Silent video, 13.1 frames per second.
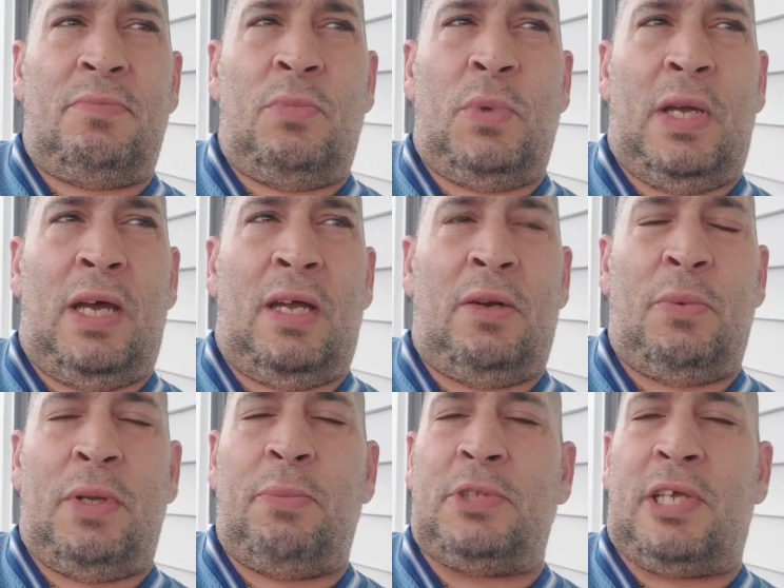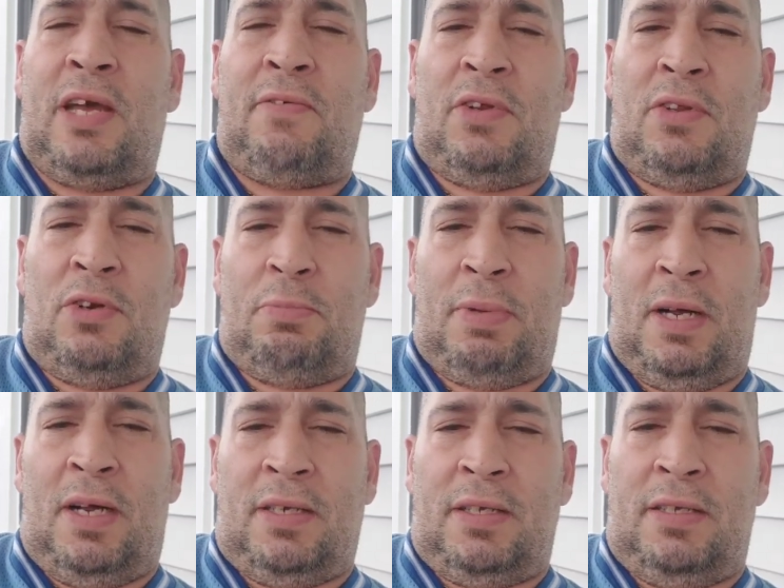we had we was having a little
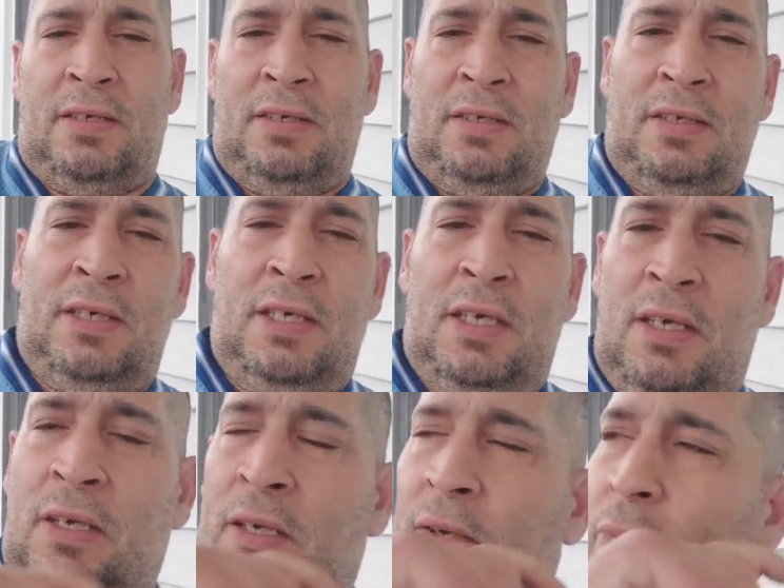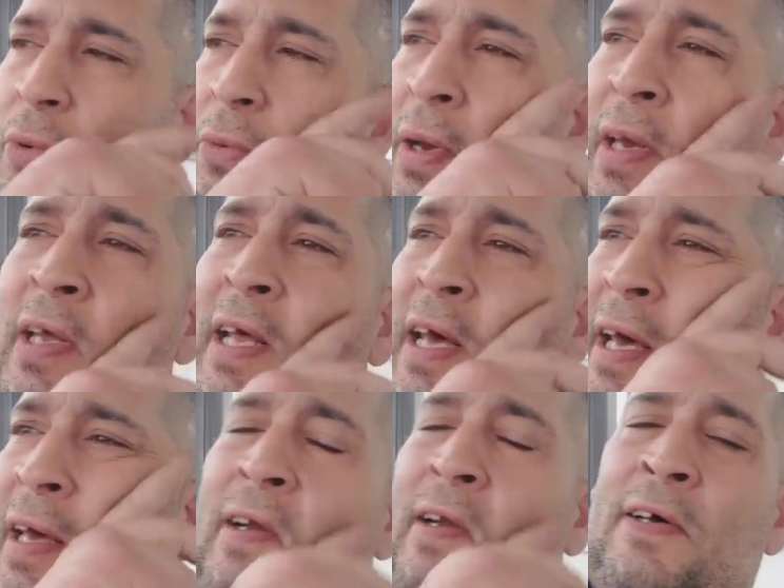party. We went and
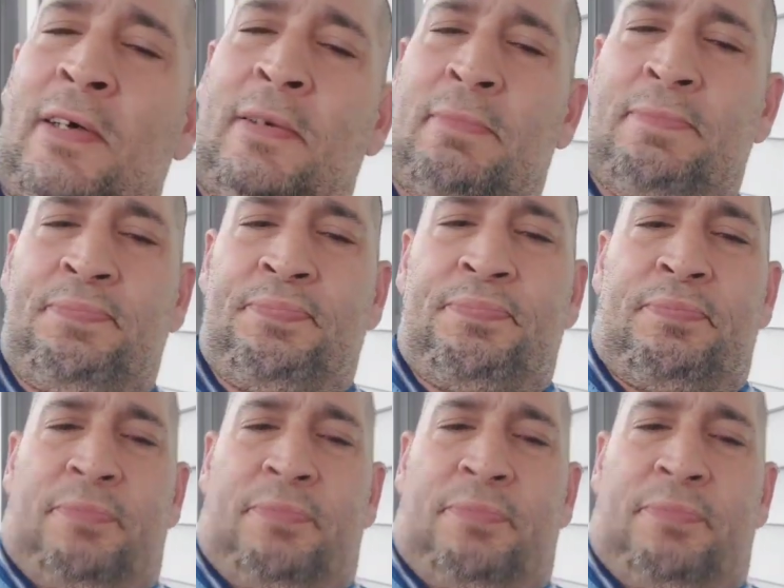had um,